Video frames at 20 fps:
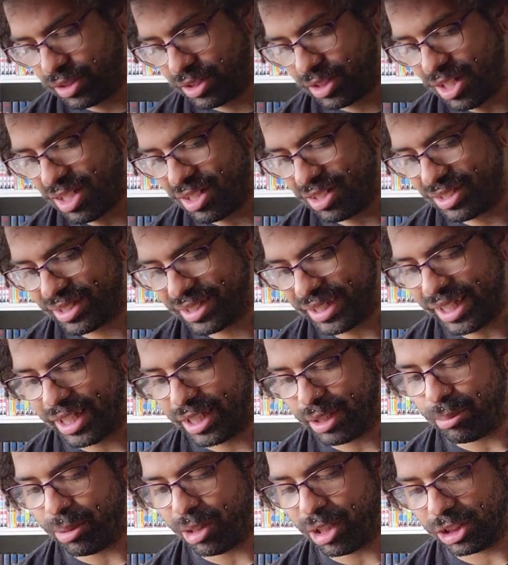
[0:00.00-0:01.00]
kind of sad
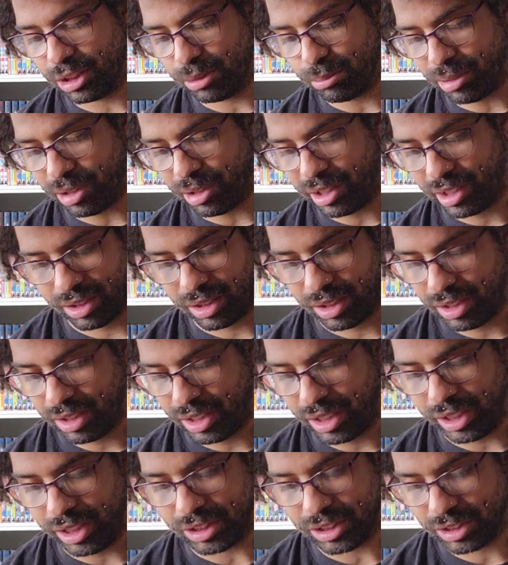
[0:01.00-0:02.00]
about it, but
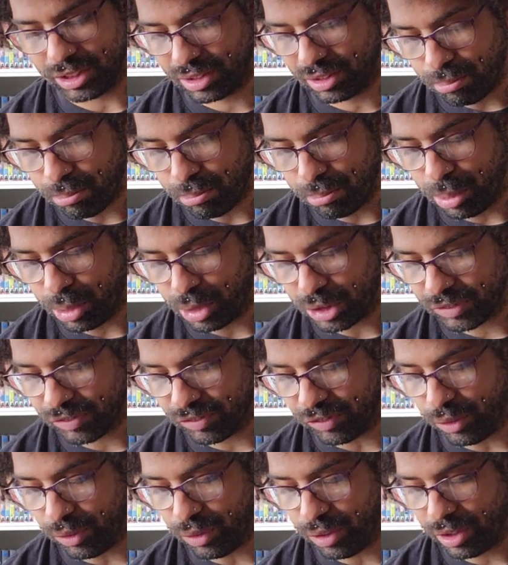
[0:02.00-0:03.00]
he just pushed
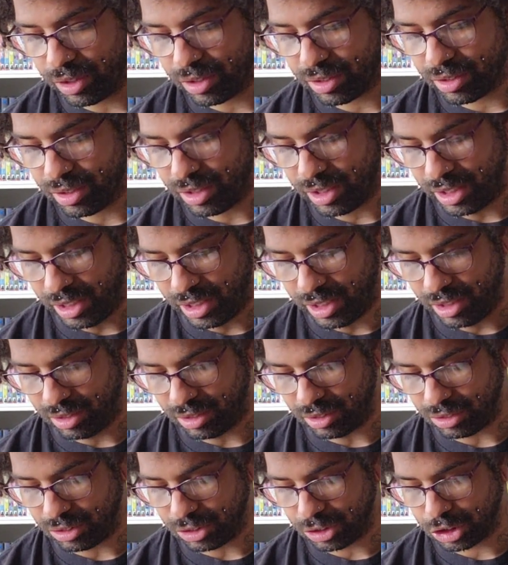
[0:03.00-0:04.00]
forward
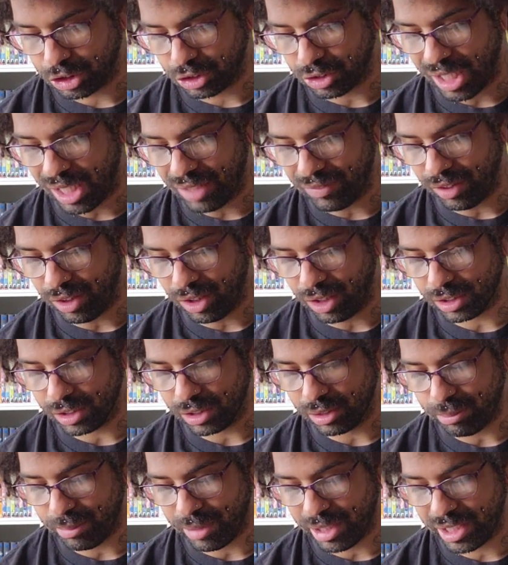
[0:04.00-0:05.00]
and strived harder
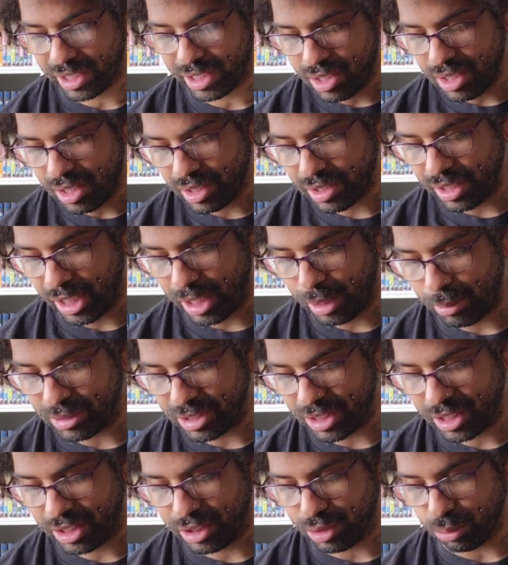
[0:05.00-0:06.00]
to make games
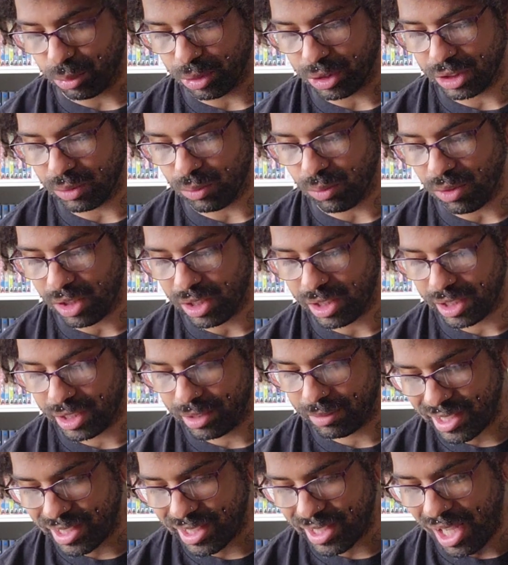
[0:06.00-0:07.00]
that he really
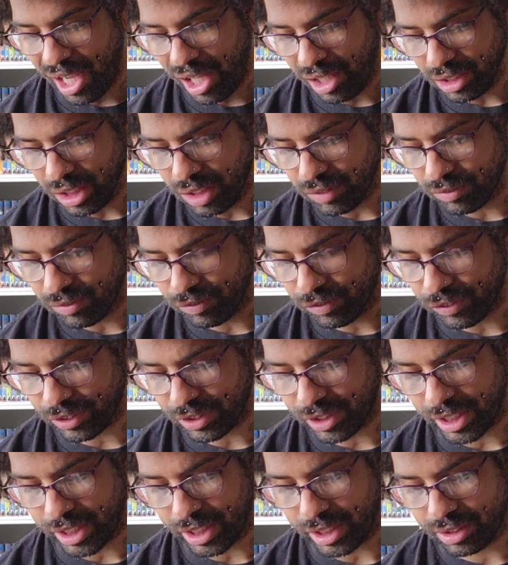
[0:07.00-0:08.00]
wanted. I love him for
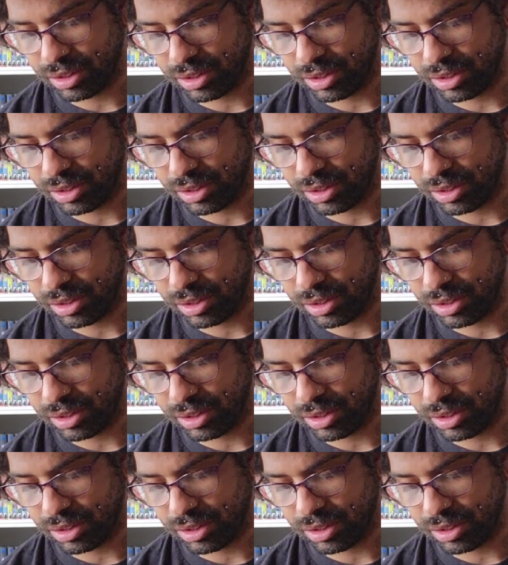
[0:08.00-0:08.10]
that.